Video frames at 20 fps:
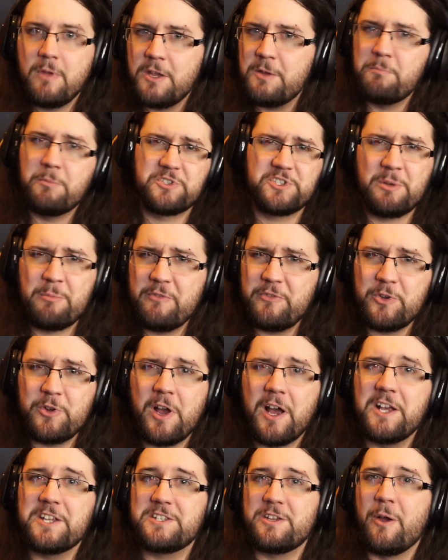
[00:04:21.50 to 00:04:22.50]
Some of you
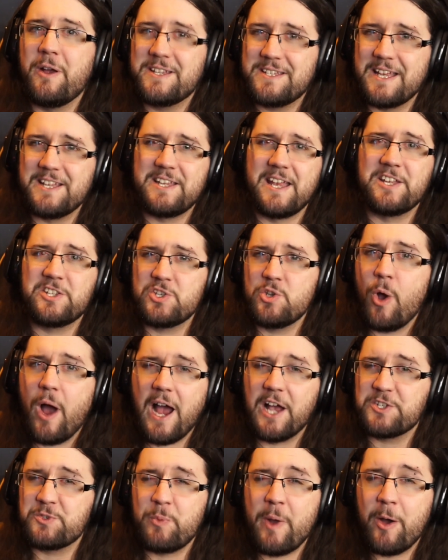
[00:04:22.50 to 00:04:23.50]
guys, it's not
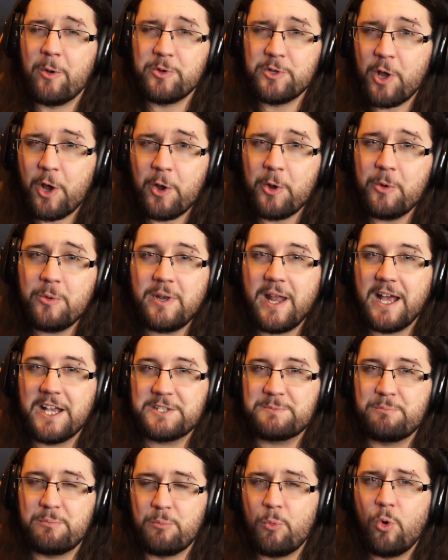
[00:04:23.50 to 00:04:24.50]
as well known as
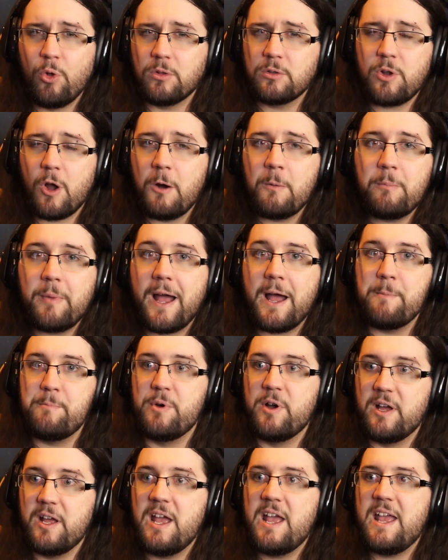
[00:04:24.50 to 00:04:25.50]
Mortal Kombat,
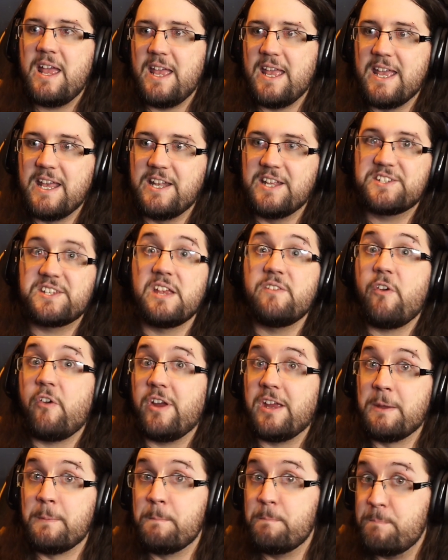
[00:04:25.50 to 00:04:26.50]
but it is a
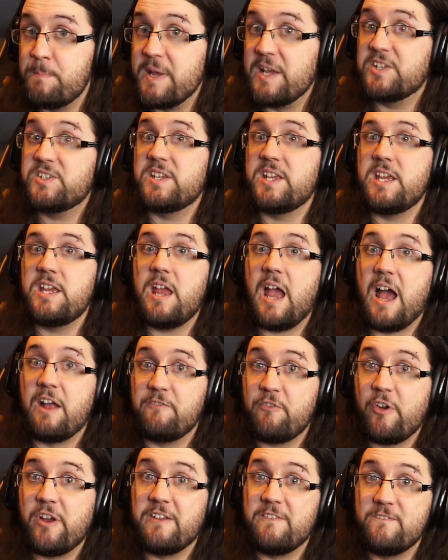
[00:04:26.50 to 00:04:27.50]
very busy and
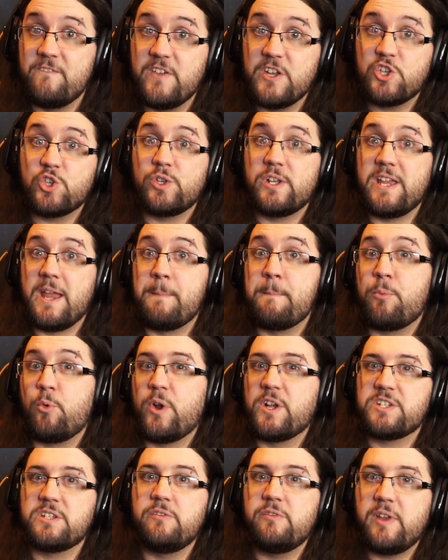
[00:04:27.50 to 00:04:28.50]
very visually
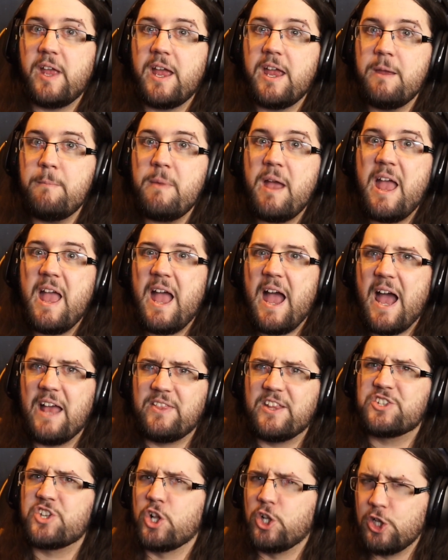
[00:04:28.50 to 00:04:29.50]
impressive game, and
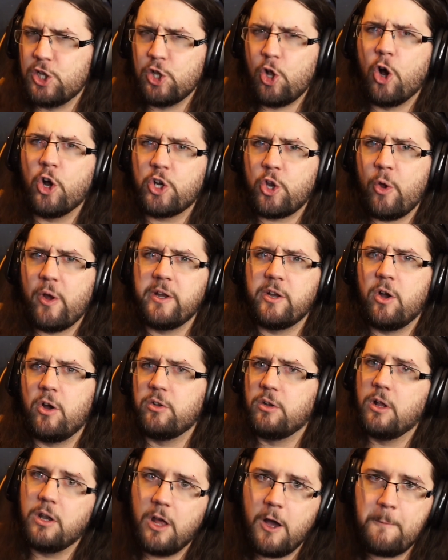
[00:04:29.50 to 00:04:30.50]
there's a lot going on,
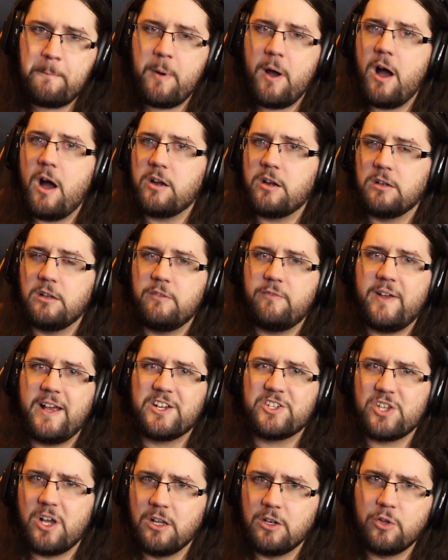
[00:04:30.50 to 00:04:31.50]
a lot of particle
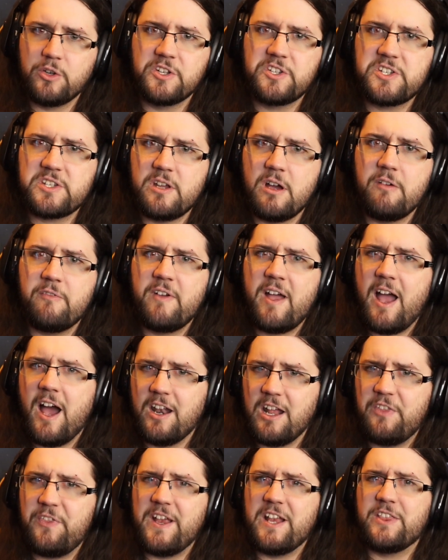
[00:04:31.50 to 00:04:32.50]
effects, a lot of stuff, and I
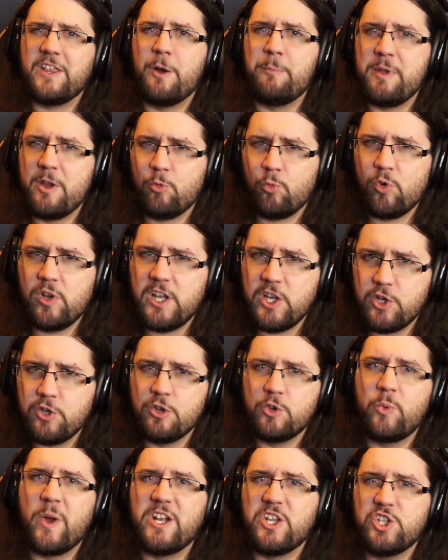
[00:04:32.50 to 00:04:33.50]
think that'll be a really good
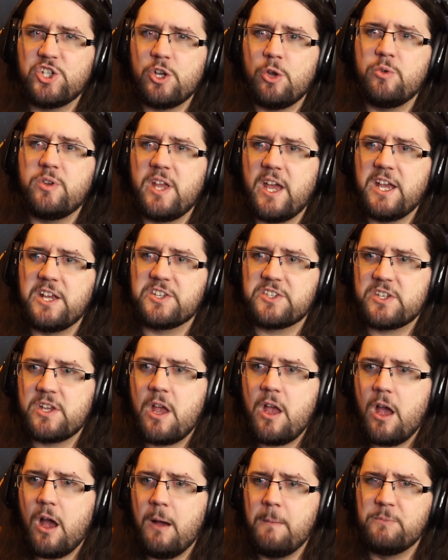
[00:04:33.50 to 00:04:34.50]
way to showcase
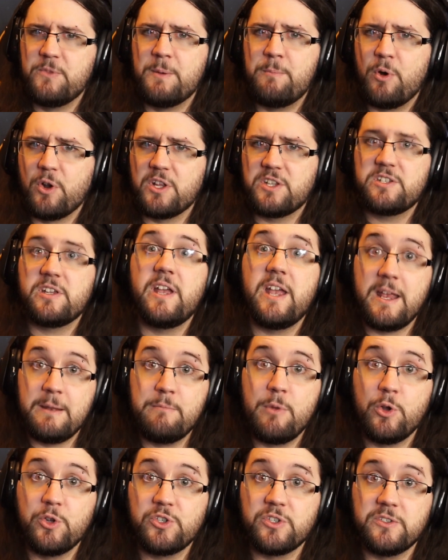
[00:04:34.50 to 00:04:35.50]
the monitor in
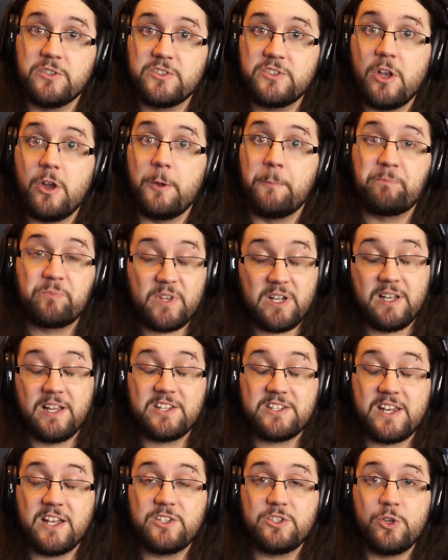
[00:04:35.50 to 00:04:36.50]
motion. So let's
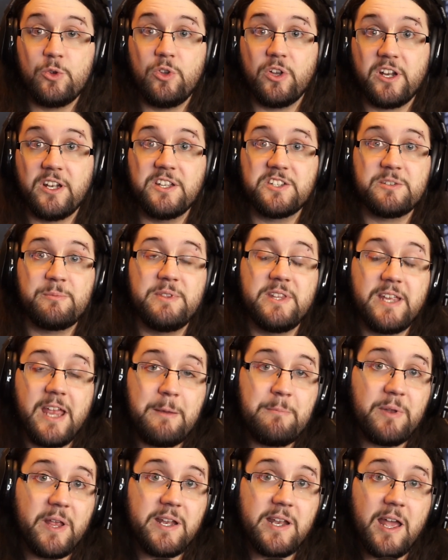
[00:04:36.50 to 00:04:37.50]
get to looking at some of the
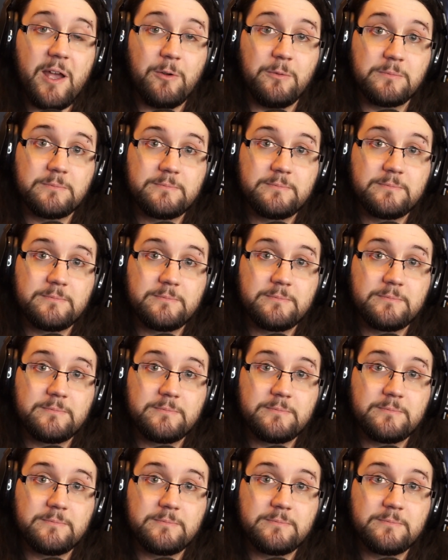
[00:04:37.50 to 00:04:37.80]
gameplay now.